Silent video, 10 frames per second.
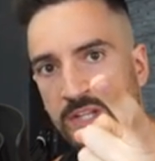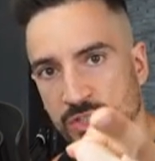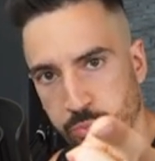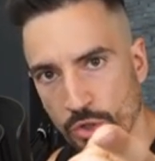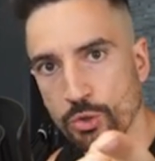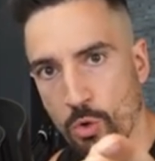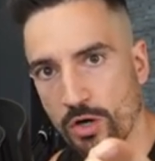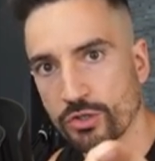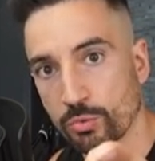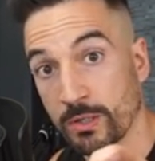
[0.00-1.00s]
That's what you
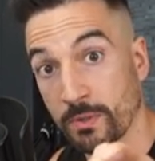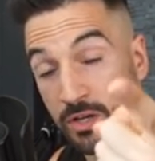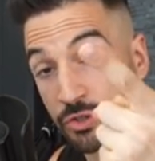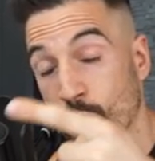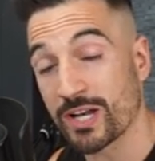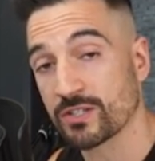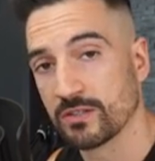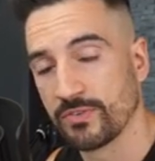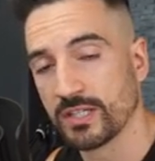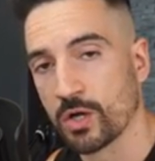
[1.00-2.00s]
are doing because you're watching
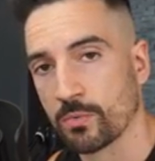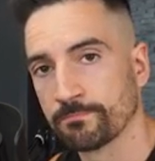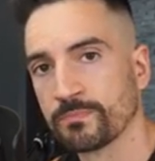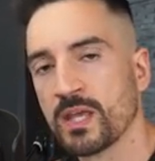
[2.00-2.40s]
the video.